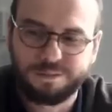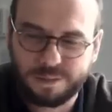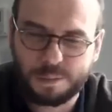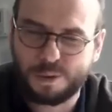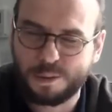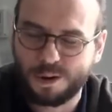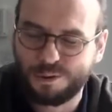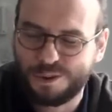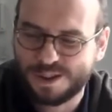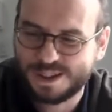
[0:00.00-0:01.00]
there are probably other
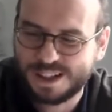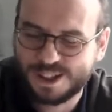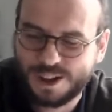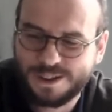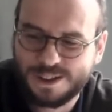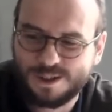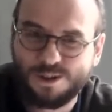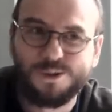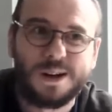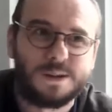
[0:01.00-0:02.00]
things that charities
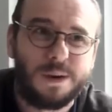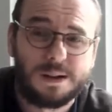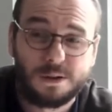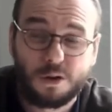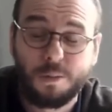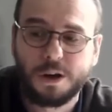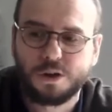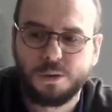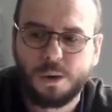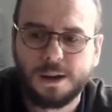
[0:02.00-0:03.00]
don't do as well as the
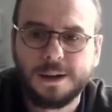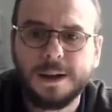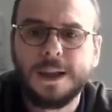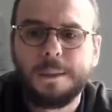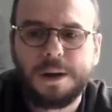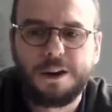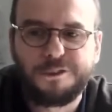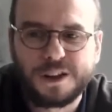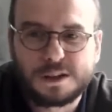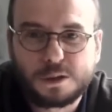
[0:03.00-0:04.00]
commercial one. But I
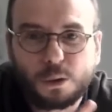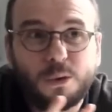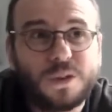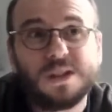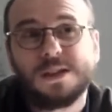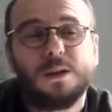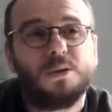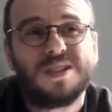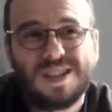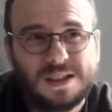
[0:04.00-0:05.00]
think it's all the internal
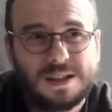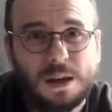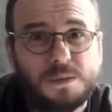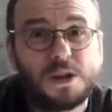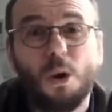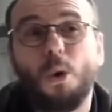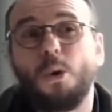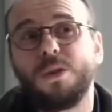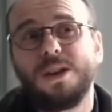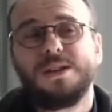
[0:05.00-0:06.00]
systems,
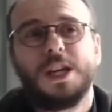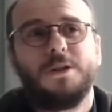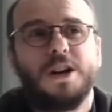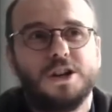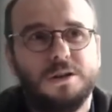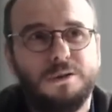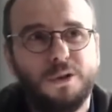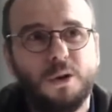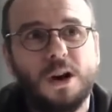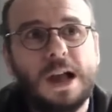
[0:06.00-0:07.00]
all the integration of
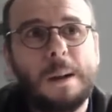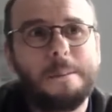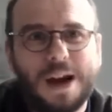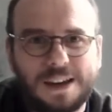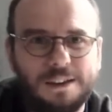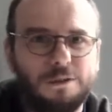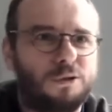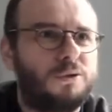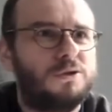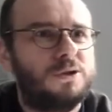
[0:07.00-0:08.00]
your backend
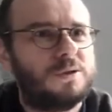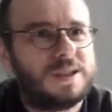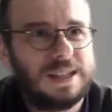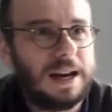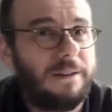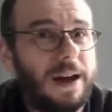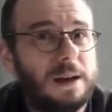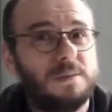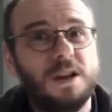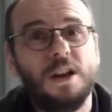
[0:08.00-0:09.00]
tools, your
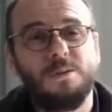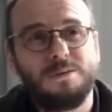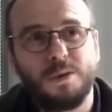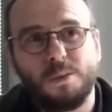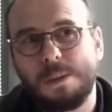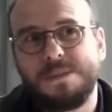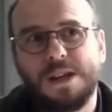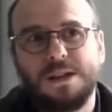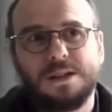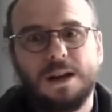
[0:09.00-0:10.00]
CRM with your web
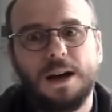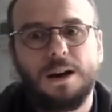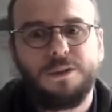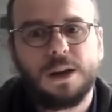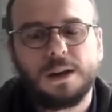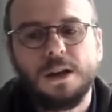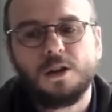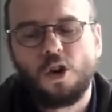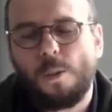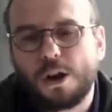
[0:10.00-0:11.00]
data. I think
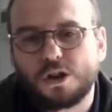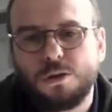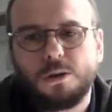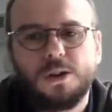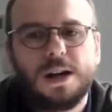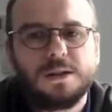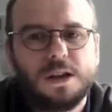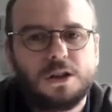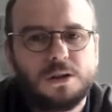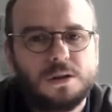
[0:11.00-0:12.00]
commercial
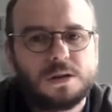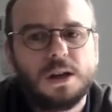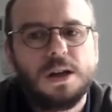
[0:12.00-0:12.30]
organizations